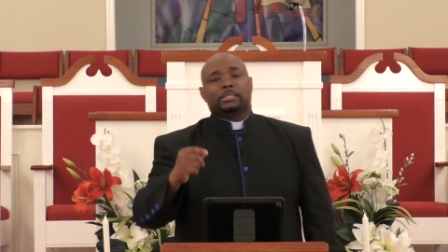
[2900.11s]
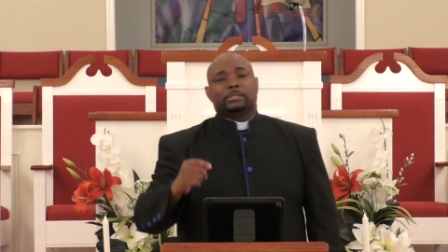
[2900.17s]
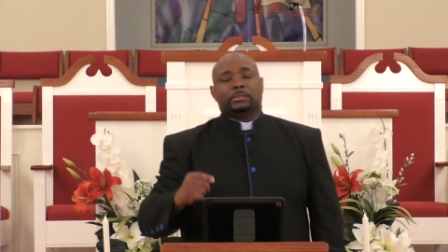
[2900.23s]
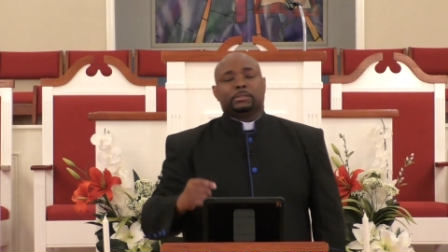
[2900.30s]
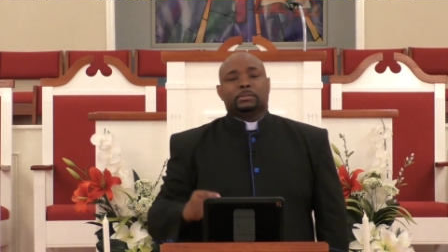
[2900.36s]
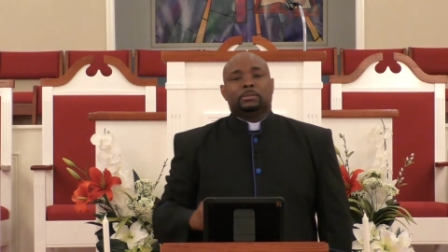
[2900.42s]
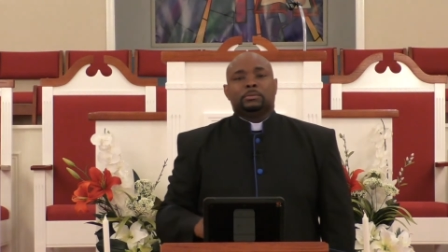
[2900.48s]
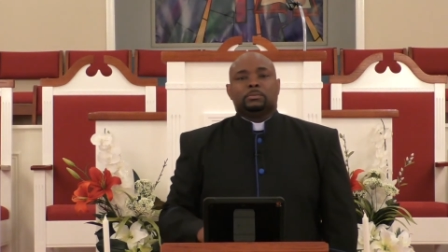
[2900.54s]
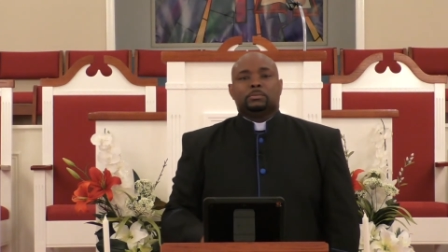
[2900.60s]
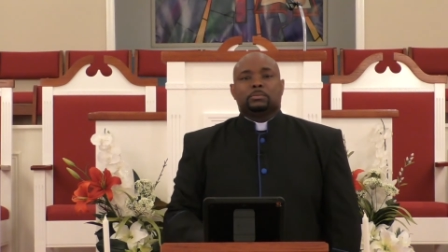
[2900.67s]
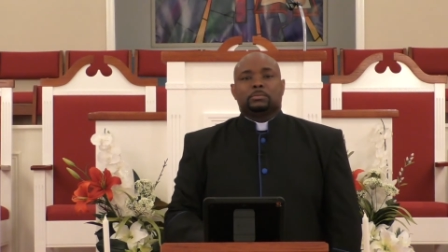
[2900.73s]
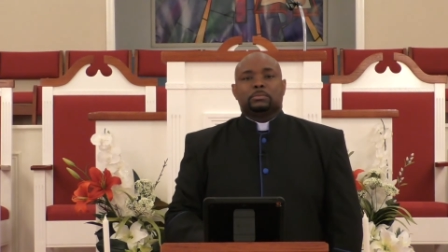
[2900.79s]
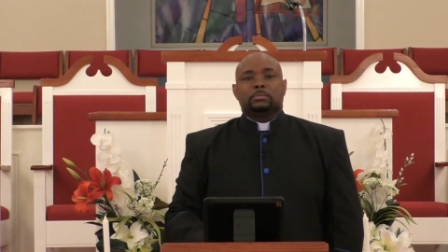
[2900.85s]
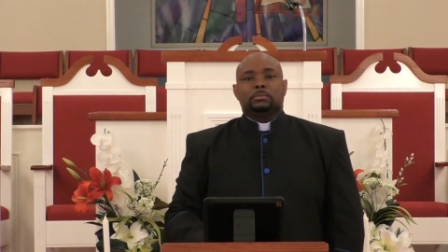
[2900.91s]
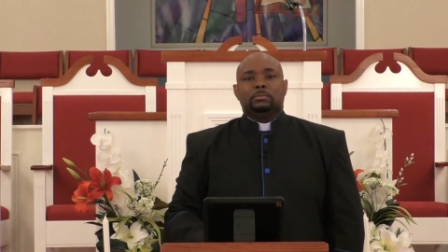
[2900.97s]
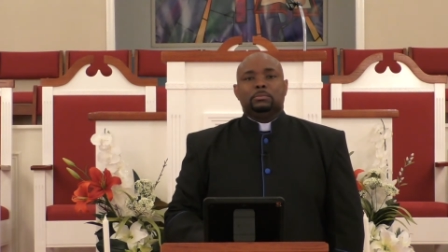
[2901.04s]

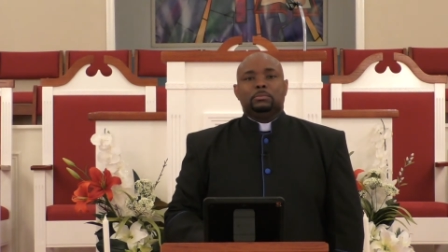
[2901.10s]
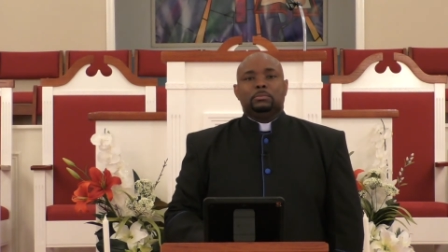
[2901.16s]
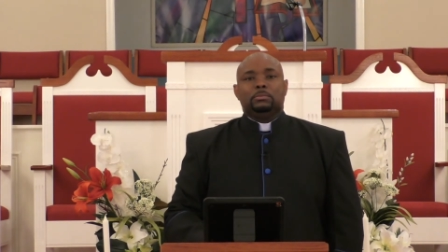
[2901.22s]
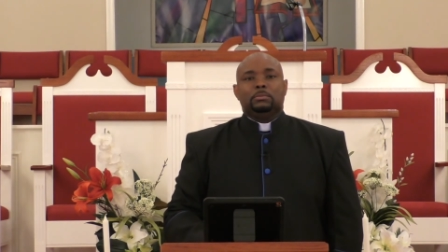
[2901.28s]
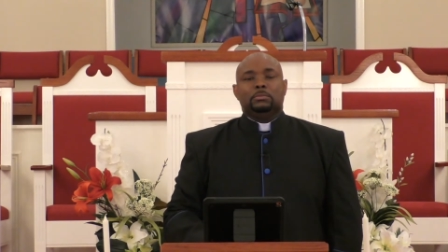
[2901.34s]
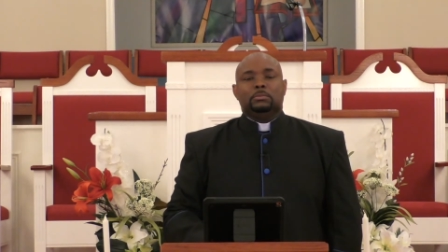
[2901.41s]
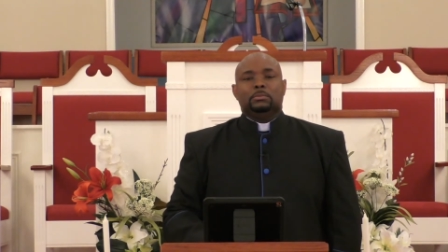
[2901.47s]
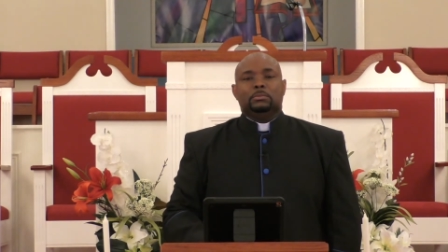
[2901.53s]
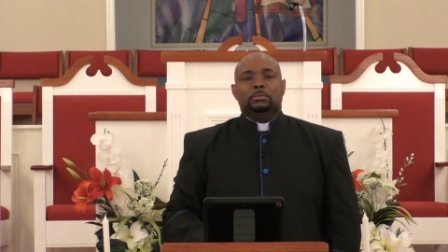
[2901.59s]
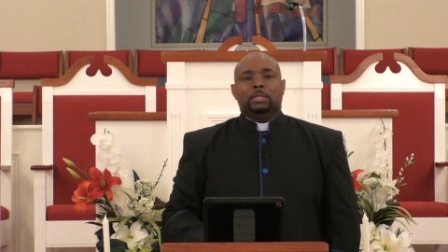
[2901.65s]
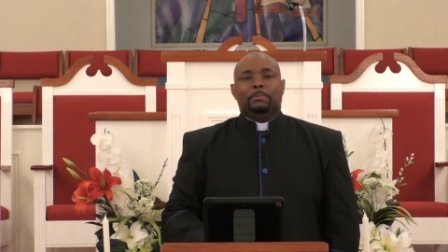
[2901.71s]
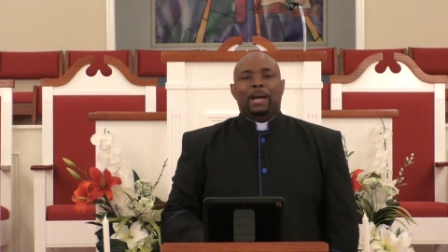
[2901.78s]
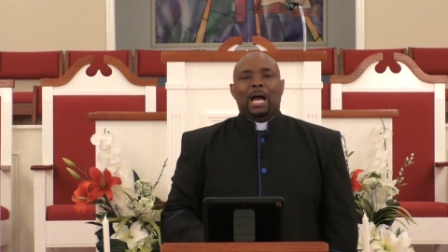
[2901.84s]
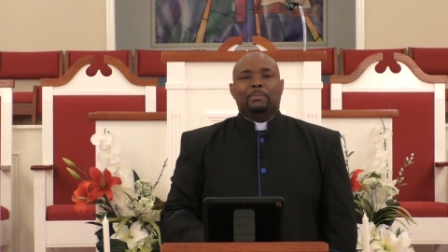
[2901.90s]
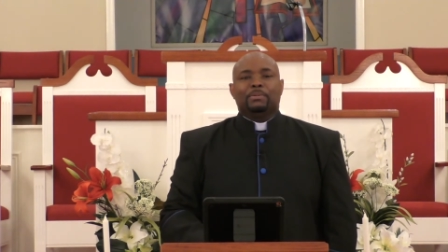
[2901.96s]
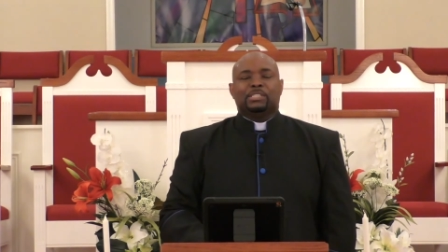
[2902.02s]
The
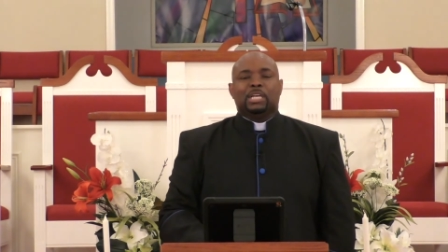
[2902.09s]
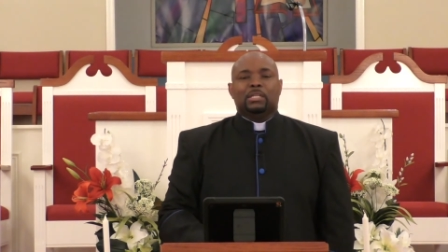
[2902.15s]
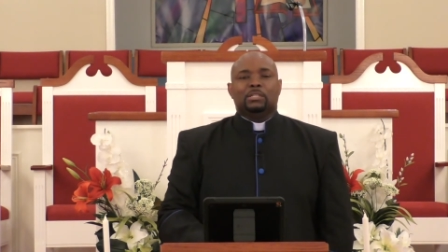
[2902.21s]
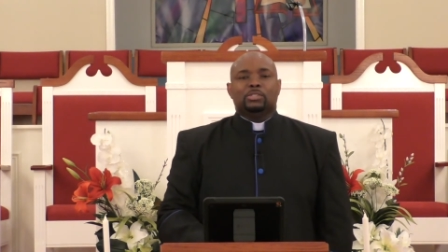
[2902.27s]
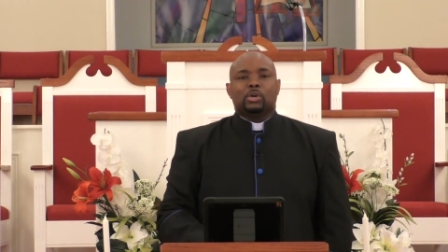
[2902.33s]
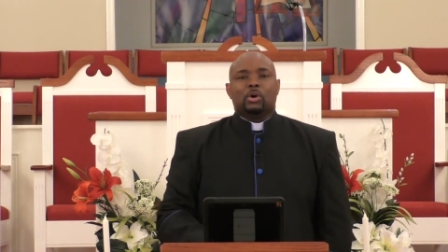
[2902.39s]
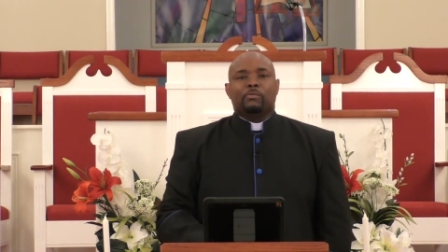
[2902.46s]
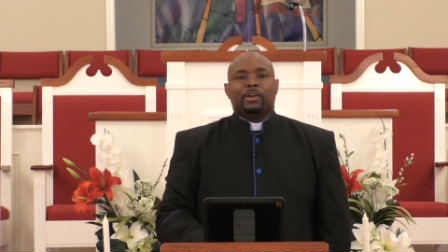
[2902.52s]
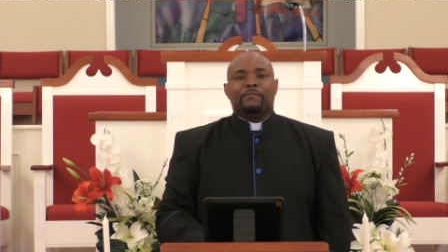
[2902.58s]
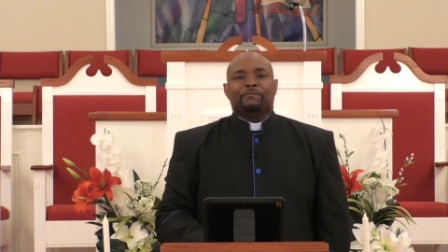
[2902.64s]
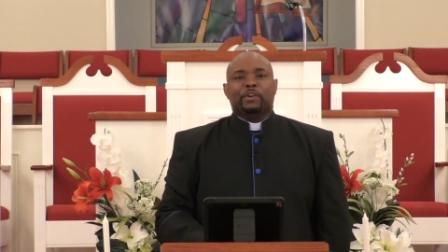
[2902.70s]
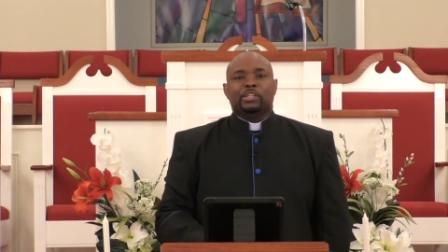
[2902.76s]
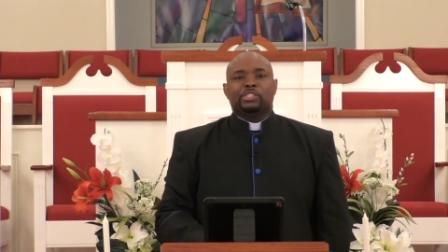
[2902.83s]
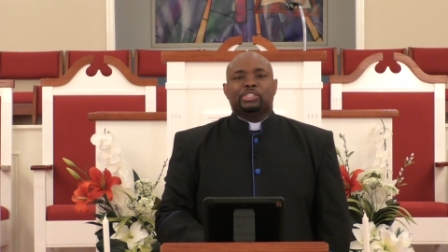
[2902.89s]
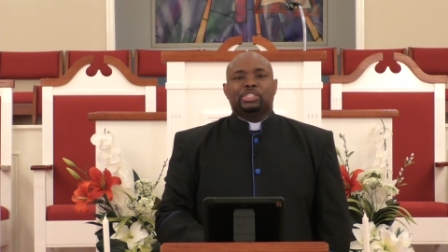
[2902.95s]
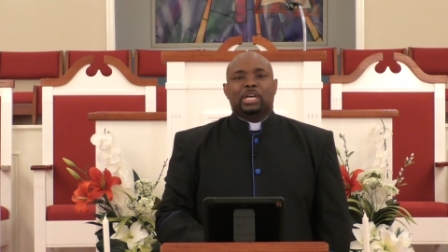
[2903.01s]
Bible tells us over in
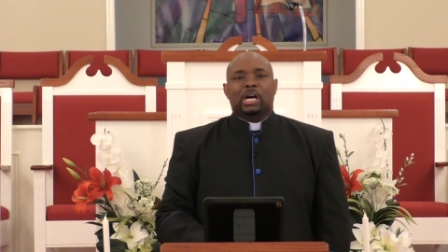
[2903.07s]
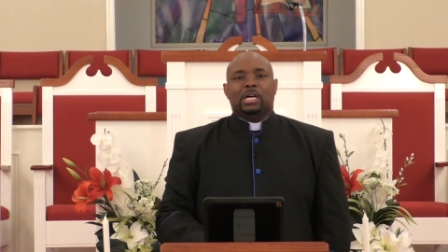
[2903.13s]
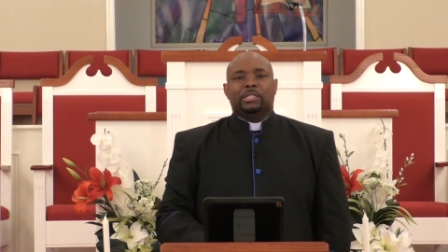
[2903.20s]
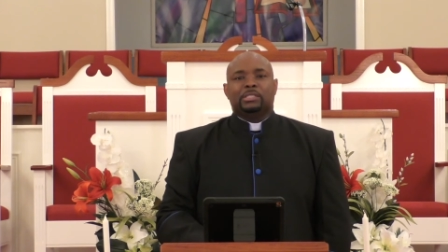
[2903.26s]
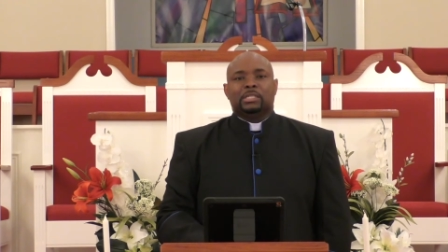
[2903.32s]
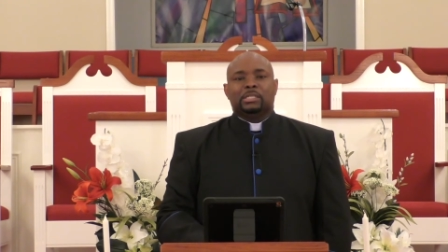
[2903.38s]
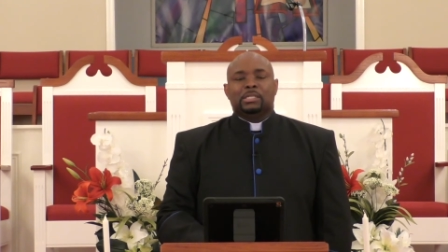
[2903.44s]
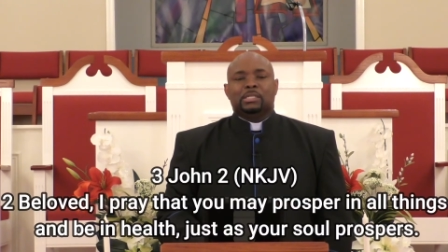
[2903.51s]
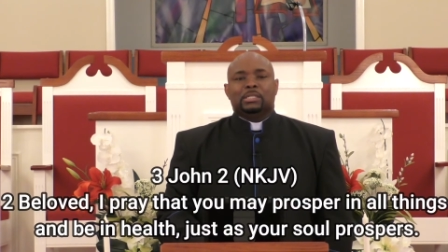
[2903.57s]
First John